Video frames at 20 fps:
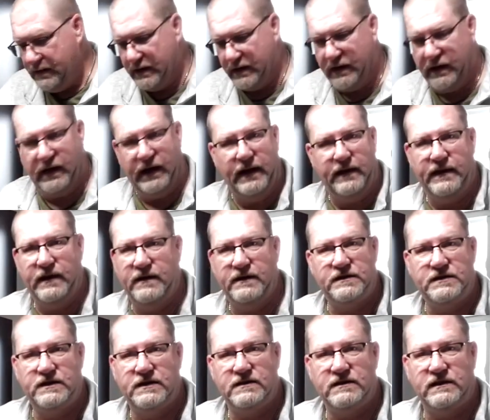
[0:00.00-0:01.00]
And
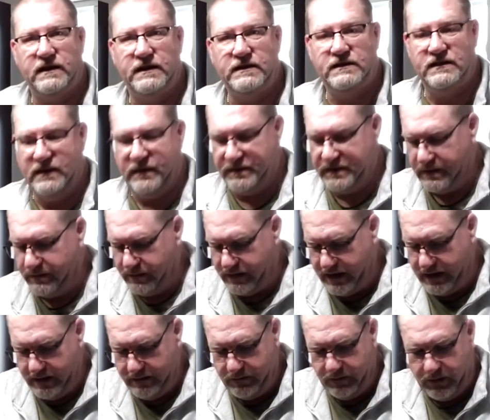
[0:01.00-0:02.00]
then it's just slicing up some
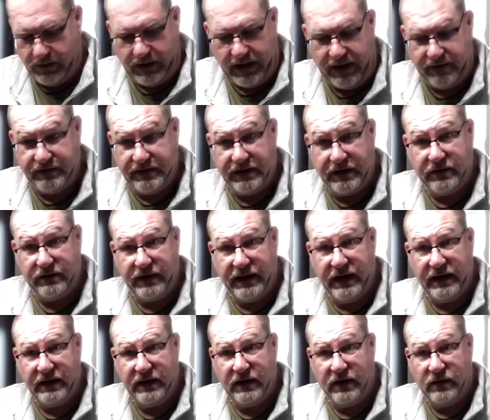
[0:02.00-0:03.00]
bread and we'll have dinner
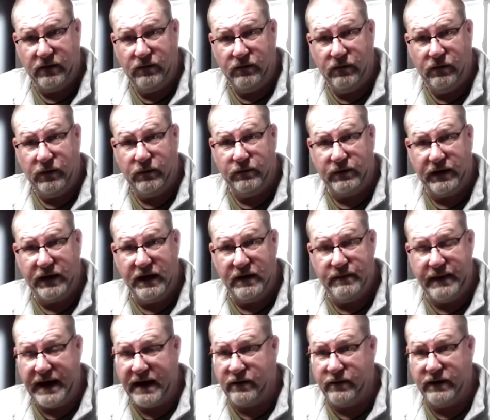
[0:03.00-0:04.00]
ready to go. We'll bring
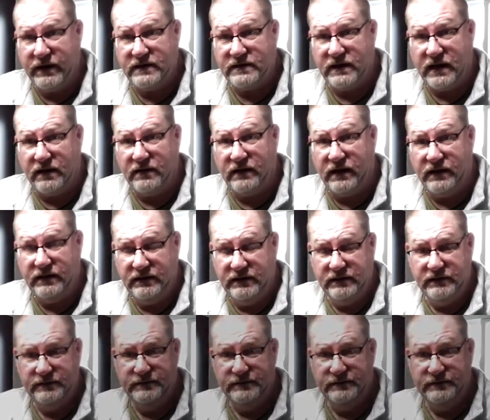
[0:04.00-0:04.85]
you back when it's all done.